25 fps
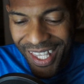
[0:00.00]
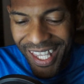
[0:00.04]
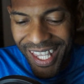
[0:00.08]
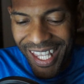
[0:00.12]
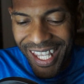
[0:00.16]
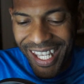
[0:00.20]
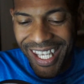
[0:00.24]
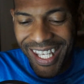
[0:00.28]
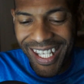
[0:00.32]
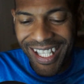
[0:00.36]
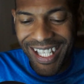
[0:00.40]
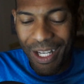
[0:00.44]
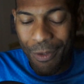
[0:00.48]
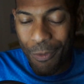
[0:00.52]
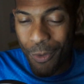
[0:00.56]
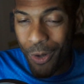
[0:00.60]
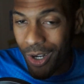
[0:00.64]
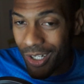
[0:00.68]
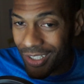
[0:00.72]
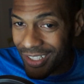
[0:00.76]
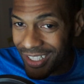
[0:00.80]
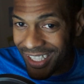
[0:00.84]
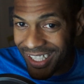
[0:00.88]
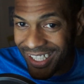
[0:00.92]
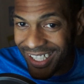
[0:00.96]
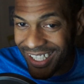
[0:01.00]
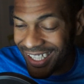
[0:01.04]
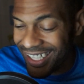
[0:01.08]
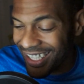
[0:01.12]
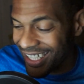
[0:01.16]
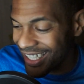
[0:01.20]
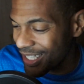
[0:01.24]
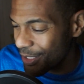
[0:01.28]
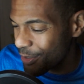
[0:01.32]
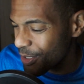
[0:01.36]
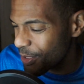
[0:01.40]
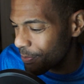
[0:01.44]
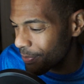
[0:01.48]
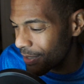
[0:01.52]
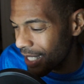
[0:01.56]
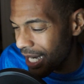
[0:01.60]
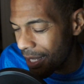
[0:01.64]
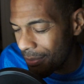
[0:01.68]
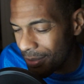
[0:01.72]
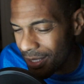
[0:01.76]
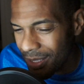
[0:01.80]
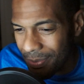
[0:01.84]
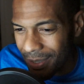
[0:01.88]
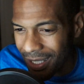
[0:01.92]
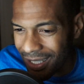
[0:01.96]
And I walked in, and there's
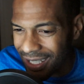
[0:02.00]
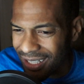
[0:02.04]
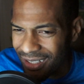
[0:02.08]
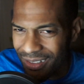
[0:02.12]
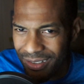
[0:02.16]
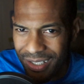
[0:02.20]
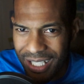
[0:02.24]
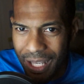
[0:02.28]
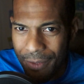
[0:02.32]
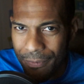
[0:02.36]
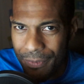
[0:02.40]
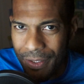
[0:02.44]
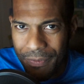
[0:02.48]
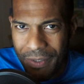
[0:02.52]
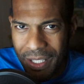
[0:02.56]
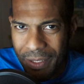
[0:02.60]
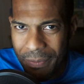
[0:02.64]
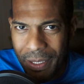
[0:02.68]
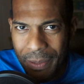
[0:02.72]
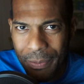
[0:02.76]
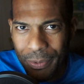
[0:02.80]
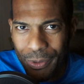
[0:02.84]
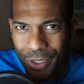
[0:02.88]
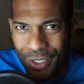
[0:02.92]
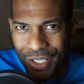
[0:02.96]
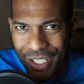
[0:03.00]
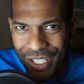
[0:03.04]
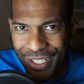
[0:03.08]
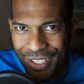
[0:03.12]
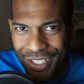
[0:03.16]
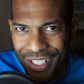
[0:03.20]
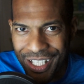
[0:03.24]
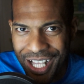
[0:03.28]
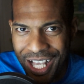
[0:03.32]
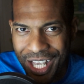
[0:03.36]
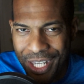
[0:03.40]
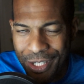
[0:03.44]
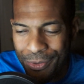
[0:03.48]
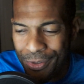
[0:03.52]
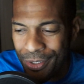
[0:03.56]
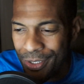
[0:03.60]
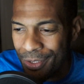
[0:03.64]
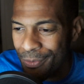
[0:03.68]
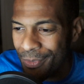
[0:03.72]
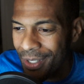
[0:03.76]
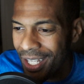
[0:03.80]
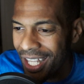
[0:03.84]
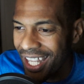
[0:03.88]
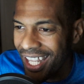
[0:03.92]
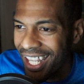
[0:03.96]
probably about 10, 15 people already in the classroom.
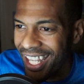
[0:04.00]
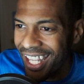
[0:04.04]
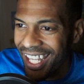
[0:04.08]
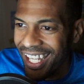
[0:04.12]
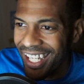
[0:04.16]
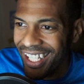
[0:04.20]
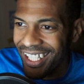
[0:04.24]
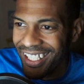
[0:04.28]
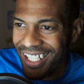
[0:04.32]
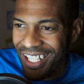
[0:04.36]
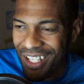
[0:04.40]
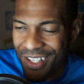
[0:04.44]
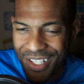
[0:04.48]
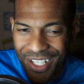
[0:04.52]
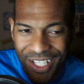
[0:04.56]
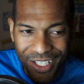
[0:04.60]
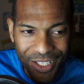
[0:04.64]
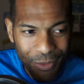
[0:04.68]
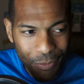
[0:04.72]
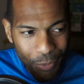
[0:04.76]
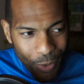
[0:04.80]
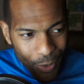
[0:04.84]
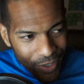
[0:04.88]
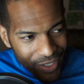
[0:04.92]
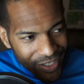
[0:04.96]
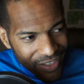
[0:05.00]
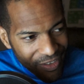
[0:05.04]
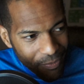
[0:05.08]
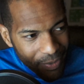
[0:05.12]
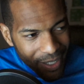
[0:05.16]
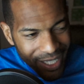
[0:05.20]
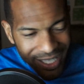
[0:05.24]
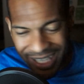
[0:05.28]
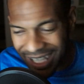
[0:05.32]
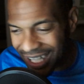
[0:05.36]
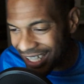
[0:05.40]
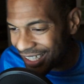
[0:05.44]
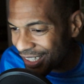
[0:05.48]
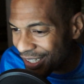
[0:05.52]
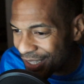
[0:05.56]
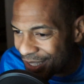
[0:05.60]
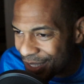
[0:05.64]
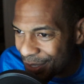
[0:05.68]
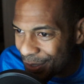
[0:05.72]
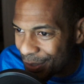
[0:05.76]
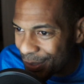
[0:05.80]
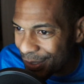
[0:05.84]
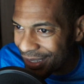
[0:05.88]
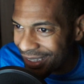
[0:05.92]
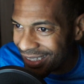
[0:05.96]
And I was like, "Good morning, everybody. How y'all
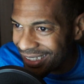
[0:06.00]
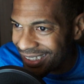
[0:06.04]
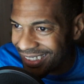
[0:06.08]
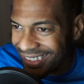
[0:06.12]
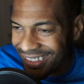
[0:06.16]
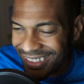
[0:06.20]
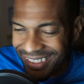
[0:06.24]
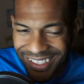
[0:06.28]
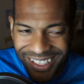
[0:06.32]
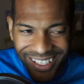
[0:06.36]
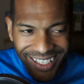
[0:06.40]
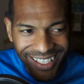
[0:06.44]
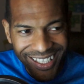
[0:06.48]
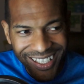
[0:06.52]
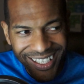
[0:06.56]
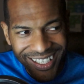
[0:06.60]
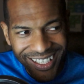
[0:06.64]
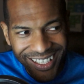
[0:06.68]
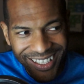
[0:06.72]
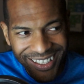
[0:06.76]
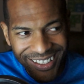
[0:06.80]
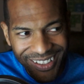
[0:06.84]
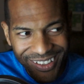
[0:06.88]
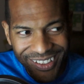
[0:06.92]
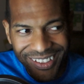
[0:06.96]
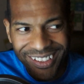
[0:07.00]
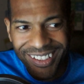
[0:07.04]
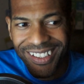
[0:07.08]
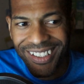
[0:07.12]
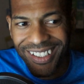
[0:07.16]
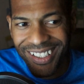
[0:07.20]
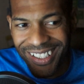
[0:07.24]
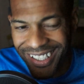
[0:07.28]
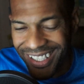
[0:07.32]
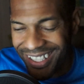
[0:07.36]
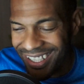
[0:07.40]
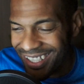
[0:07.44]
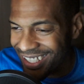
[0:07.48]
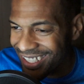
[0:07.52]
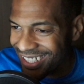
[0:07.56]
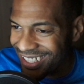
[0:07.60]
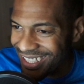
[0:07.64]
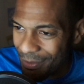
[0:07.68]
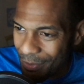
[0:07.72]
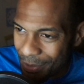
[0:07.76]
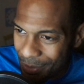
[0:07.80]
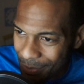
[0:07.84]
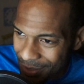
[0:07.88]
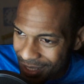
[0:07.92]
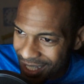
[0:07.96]
doing?" And they're like, hey, some
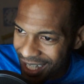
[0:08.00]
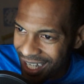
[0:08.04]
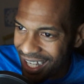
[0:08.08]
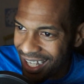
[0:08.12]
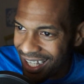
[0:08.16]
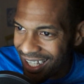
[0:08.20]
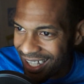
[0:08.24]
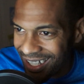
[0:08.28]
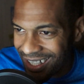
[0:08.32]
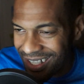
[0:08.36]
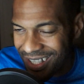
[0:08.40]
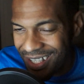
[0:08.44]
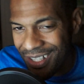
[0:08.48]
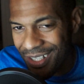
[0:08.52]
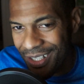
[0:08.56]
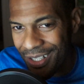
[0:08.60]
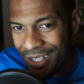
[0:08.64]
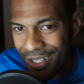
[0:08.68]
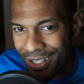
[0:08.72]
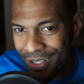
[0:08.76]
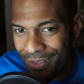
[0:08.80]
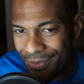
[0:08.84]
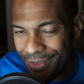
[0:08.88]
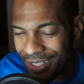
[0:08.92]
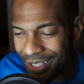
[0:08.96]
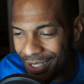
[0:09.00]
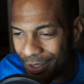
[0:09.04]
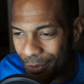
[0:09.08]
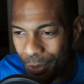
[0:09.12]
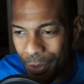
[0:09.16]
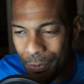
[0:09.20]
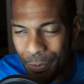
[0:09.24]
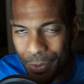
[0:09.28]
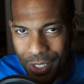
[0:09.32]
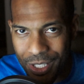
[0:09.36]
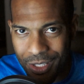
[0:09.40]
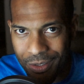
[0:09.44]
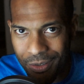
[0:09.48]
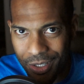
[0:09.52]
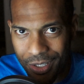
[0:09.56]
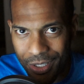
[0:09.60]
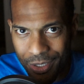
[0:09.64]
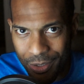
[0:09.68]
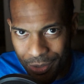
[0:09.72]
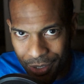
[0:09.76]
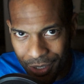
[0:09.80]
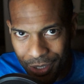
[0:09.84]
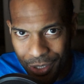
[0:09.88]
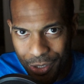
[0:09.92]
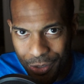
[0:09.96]
people say hi and stuff. And then one person like, are you
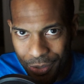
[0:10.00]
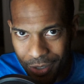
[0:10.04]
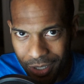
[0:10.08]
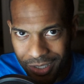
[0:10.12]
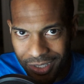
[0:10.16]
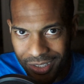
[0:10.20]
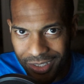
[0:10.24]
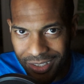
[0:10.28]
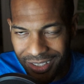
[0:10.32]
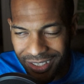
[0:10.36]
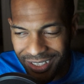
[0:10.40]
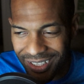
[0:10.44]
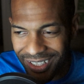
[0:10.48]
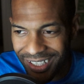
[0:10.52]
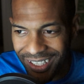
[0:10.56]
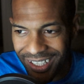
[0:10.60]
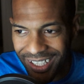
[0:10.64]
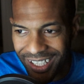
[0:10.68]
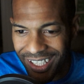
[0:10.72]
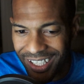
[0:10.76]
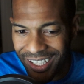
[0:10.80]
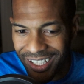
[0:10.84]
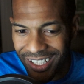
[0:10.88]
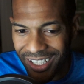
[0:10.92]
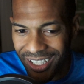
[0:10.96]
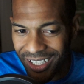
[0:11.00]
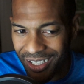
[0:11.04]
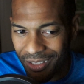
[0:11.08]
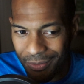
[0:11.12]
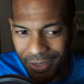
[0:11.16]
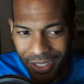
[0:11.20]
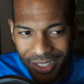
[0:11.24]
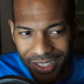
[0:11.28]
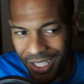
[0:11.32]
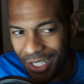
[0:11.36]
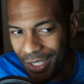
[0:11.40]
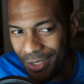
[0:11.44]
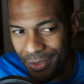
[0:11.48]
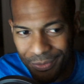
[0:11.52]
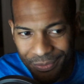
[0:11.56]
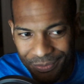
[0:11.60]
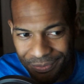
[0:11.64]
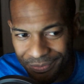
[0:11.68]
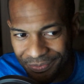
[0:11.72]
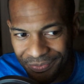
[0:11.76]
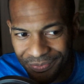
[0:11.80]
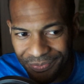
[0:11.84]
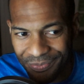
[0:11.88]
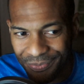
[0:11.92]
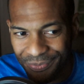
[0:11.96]
the instructor? I'm like, no.
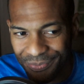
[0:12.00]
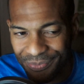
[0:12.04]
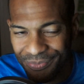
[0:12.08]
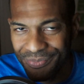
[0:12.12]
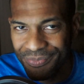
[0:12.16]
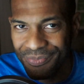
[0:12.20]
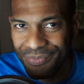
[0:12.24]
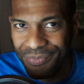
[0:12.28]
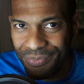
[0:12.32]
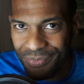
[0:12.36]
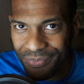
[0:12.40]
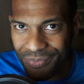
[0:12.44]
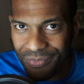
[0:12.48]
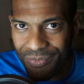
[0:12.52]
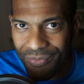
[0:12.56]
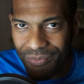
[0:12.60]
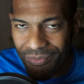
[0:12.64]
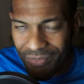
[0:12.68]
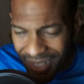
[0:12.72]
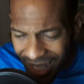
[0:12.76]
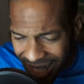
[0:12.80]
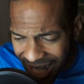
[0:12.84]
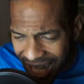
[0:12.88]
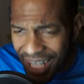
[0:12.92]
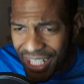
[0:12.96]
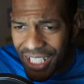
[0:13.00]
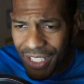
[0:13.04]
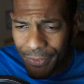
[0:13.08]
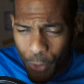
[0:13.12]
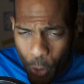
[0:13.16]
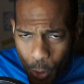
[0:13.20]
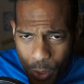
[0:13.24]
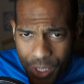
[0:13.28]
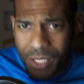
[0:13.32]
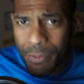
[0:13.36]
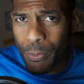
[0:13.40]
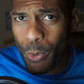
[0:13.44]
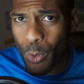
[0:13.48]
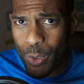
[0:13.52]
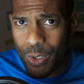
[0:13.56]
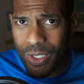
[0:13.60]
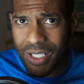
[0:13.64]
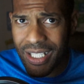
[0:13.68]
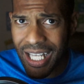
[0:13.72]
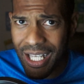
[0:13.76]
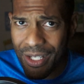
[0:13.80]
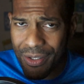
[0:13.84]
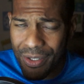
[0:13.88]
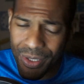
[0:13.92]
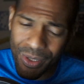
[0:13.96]
And then of course it boils
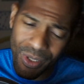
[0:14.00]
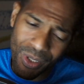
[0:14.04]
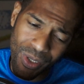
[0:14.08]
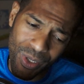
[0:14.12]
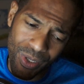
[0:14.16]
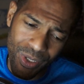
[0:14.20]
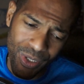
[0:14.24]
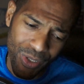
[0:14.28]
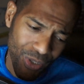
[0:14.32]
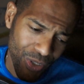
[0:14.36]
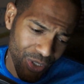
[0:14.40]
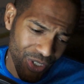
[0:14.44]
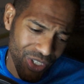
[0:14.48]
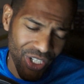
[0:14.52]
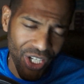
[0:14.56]
down to, oh, you're just